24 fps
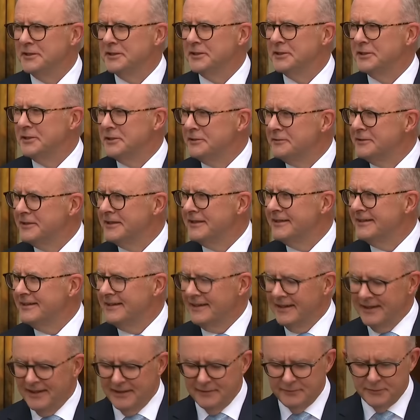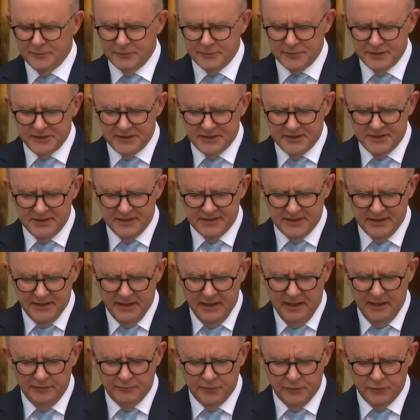don't tell us their models are just
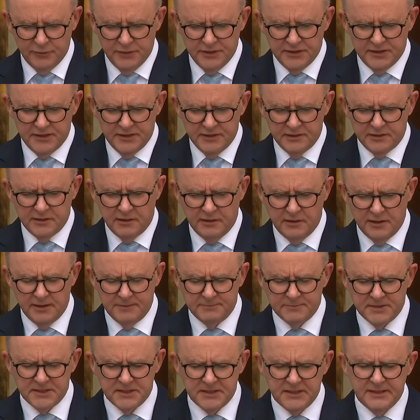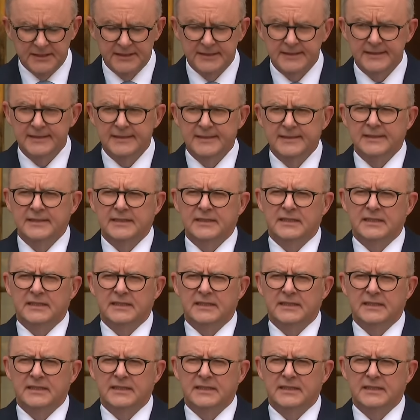guesses. They're kind of selling them as